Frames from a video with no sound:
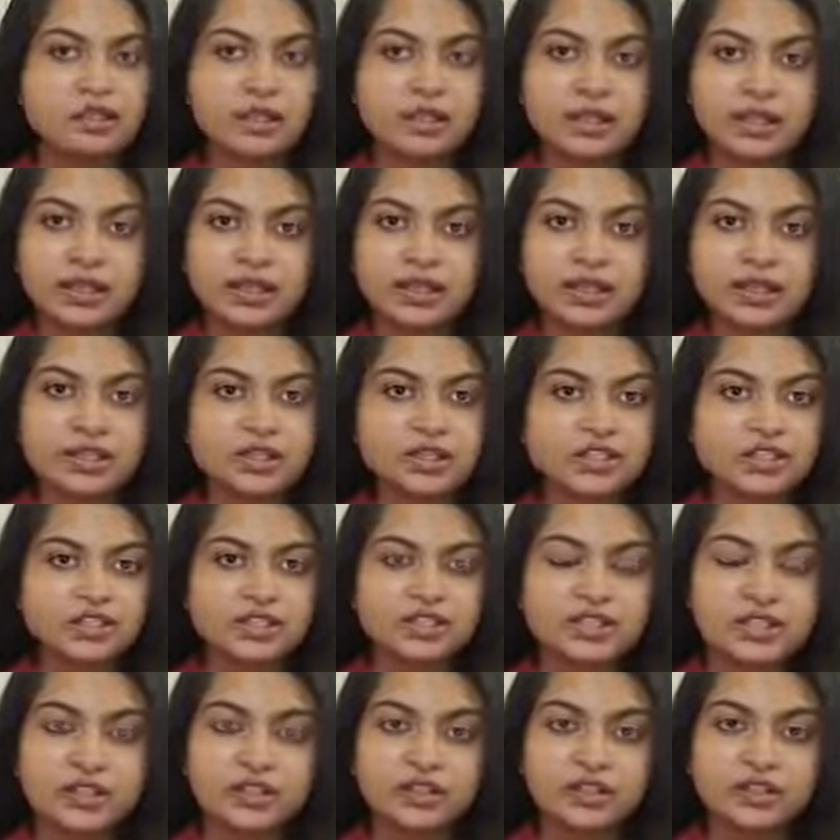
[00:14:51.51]
an English
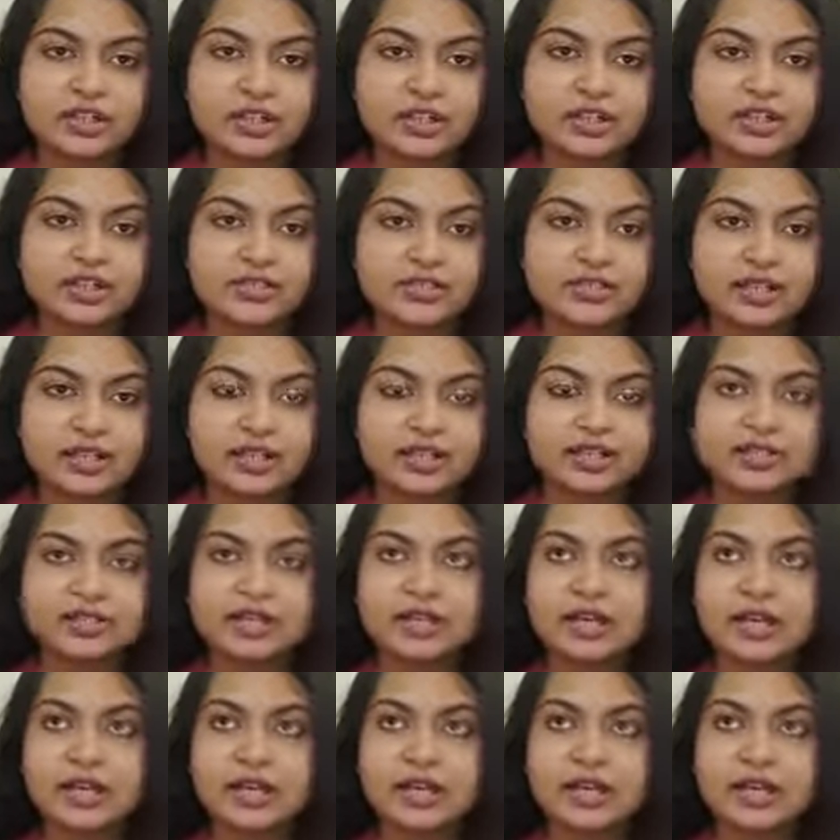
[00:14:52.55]
standardized test,